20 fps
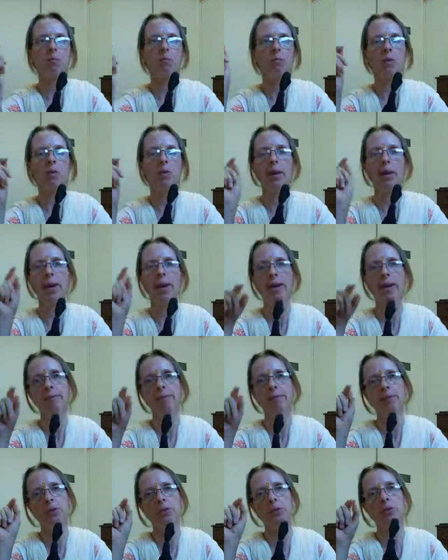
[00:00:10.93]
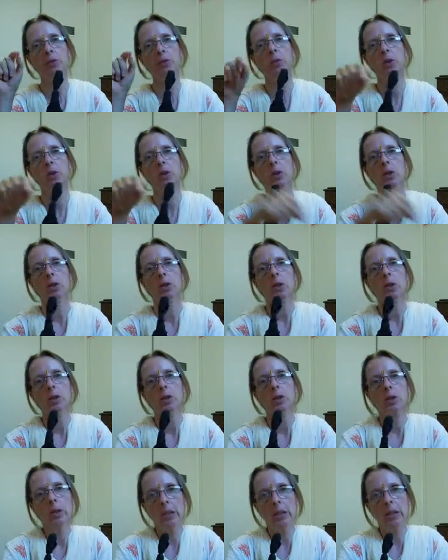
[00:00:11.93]
I have to
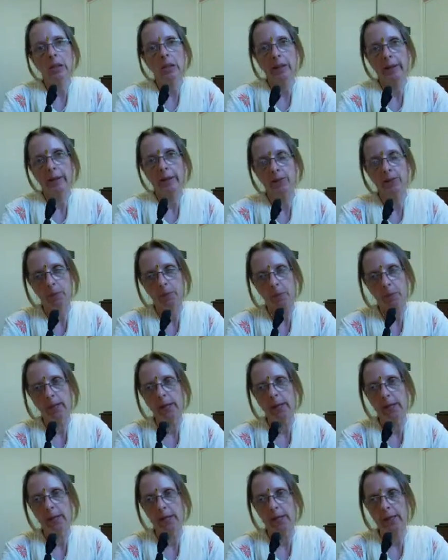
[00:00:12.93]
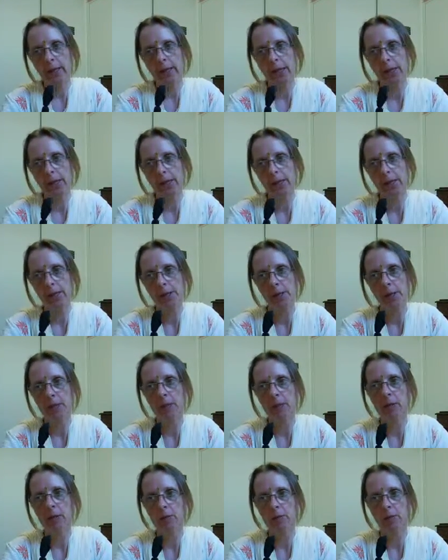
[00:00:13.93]
explain a
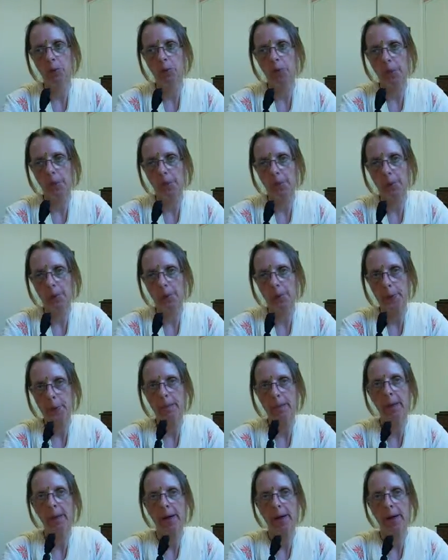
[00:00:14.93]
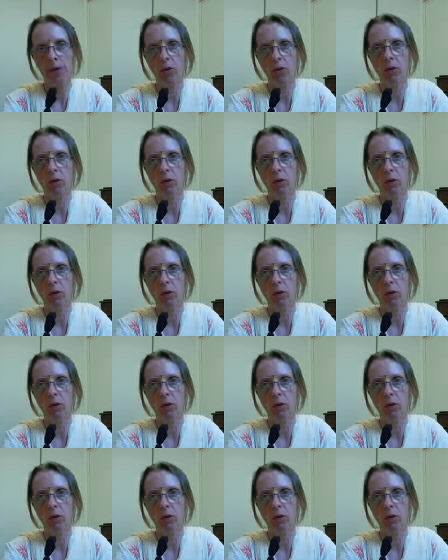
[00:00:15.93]
little more about